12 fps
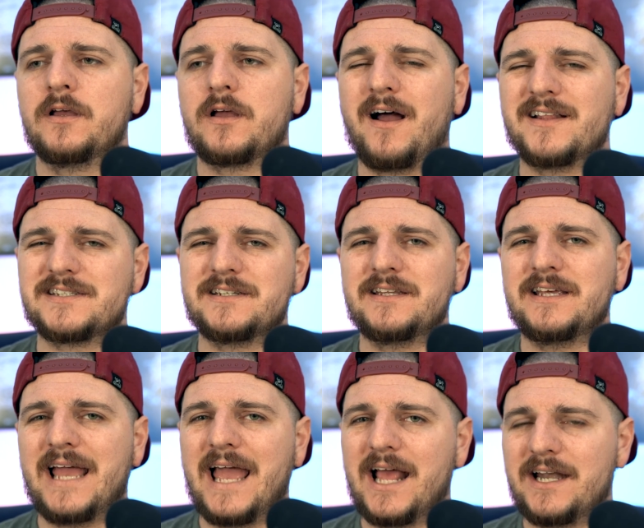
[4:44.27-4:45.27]
constantly
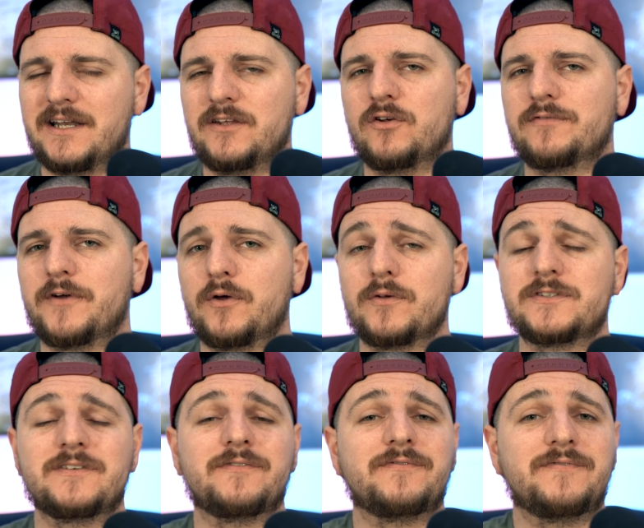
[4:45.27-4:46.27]
editing your photos
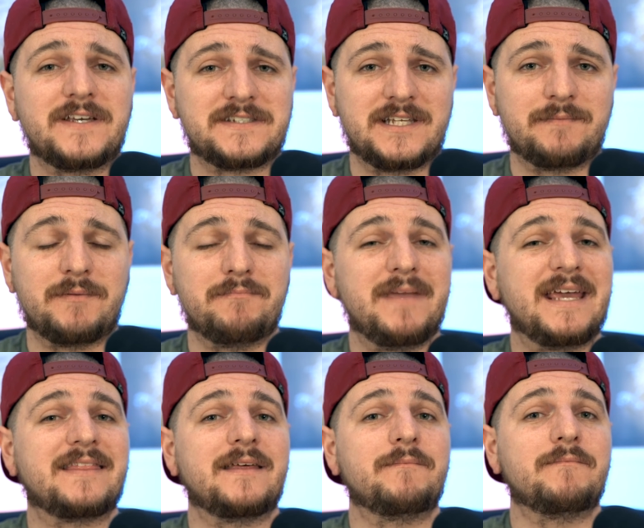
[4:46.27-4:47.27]
to fix them and
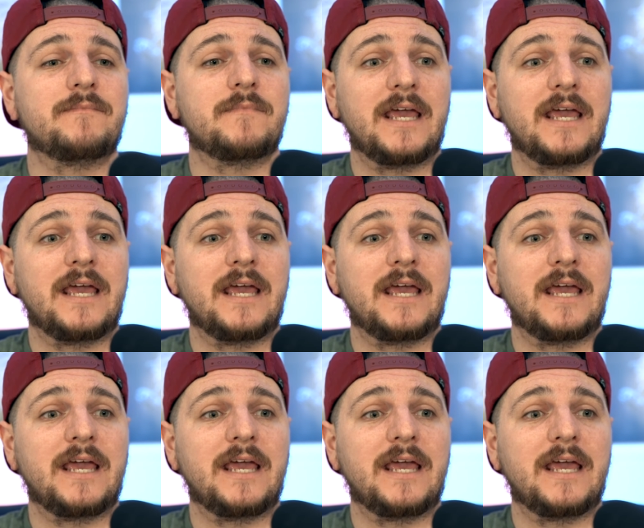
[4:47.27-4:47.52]
make them